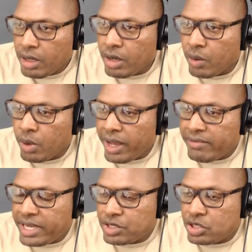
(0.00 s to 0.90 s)
you know, we'll
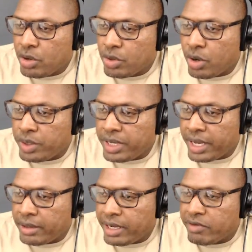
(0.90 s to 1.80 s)
have that show going
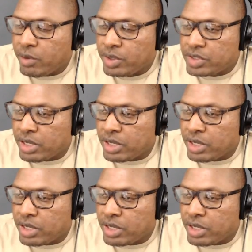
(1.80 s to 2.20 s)
down. Everyone's